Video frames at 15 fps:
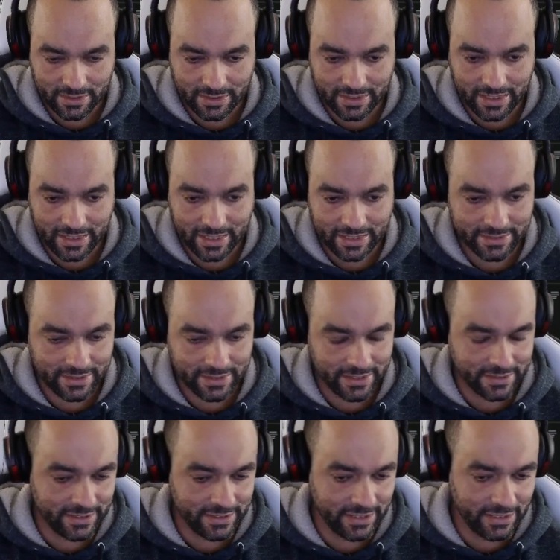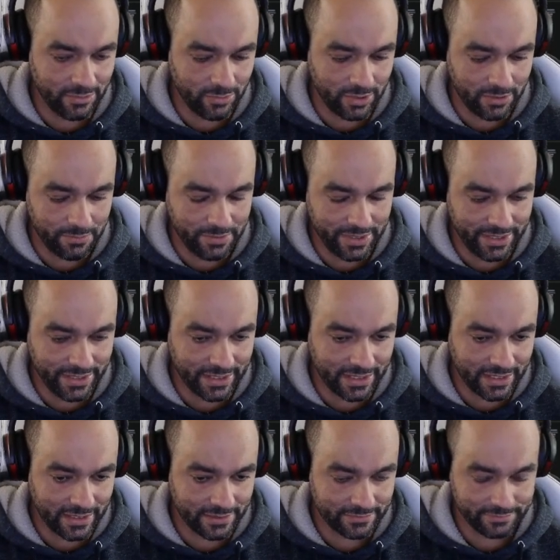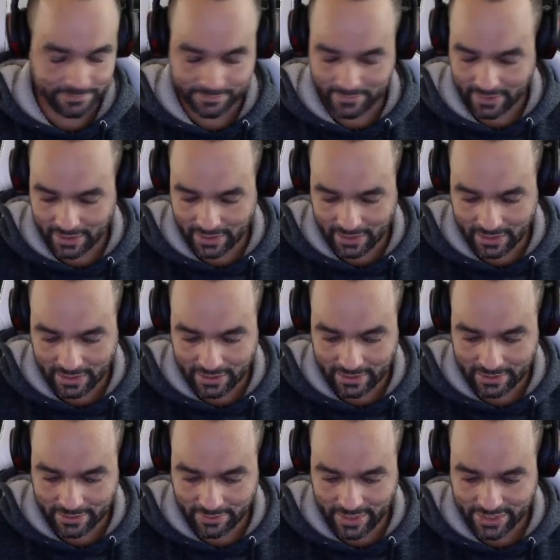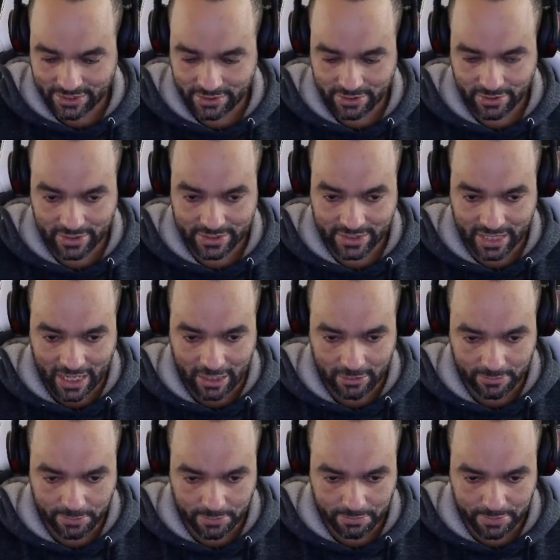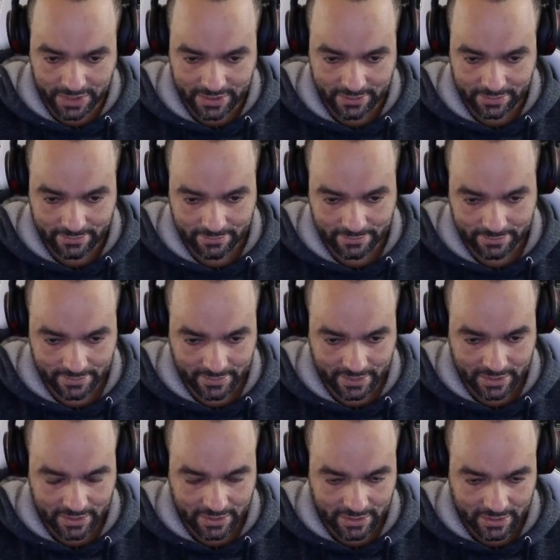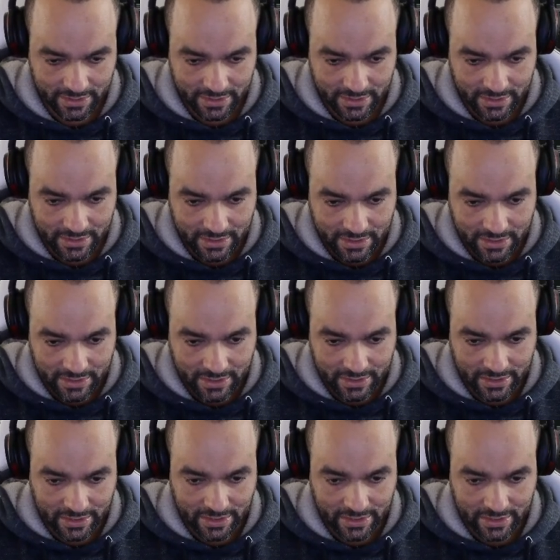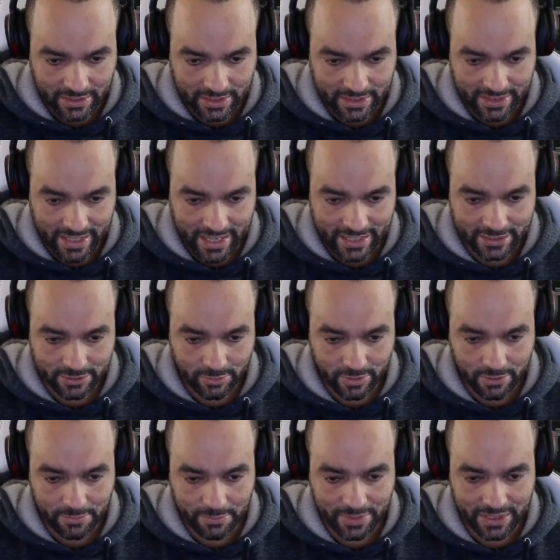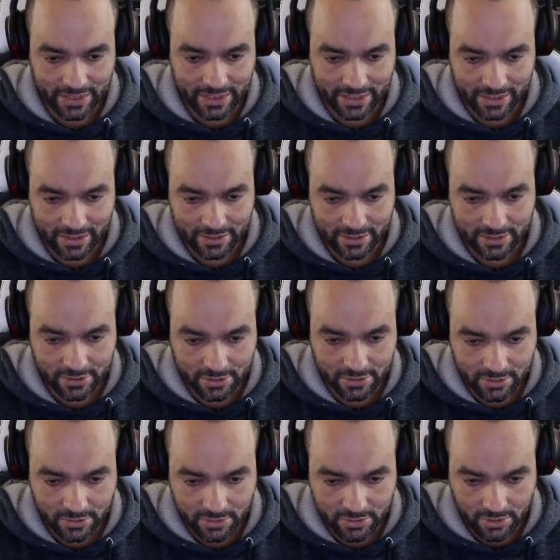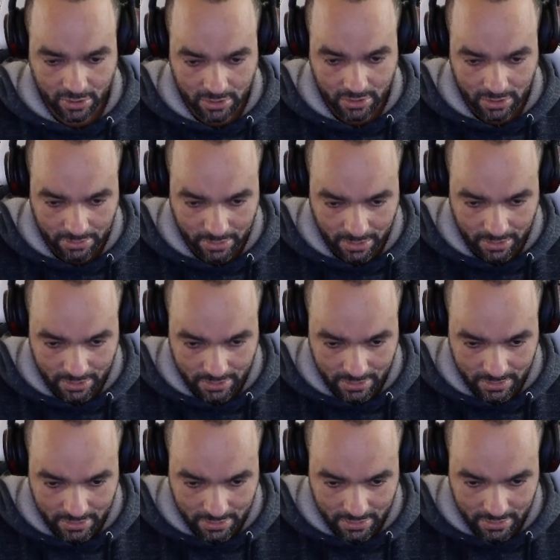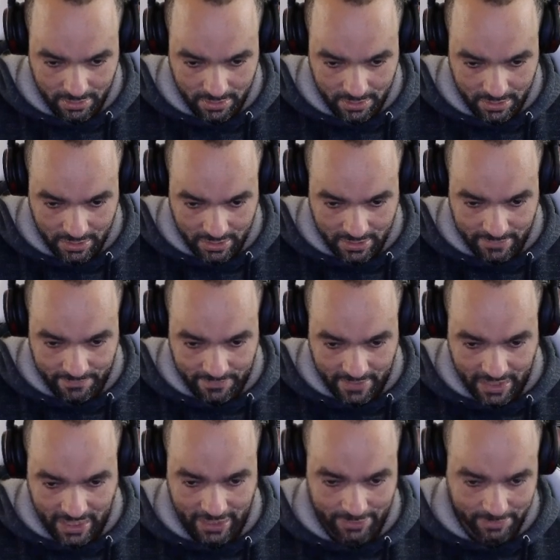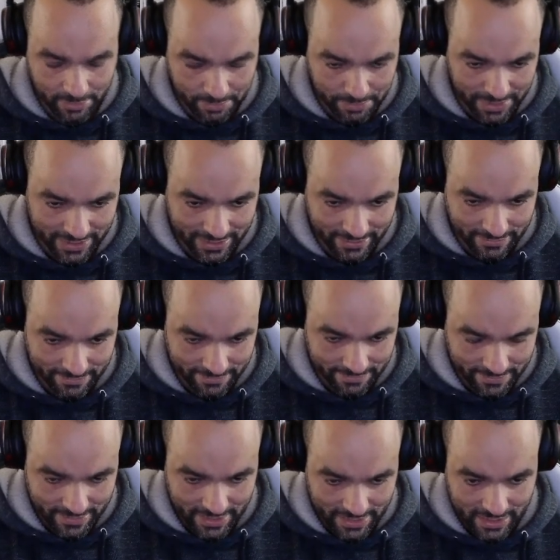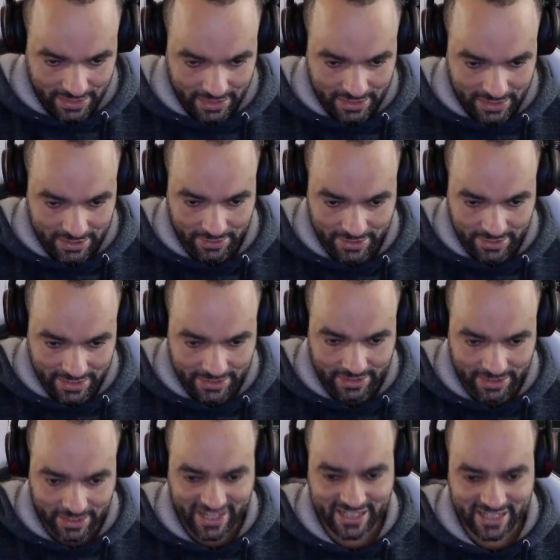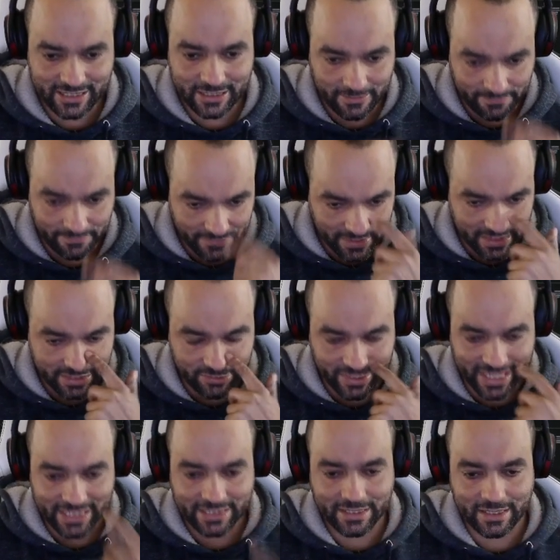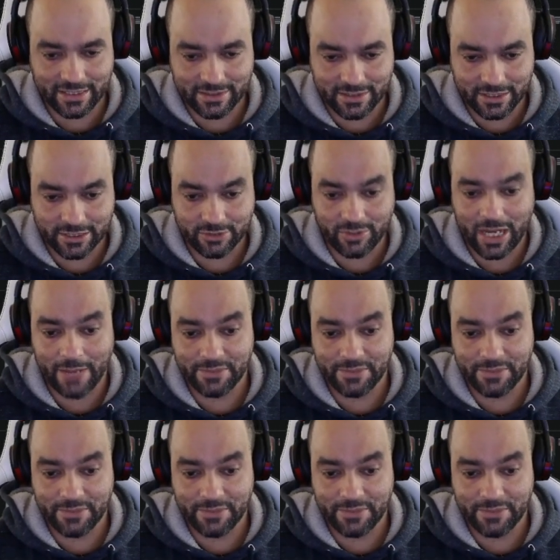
And the D will be direction, so that's an output pin. And S will be a toggleable output pin. So these traits describe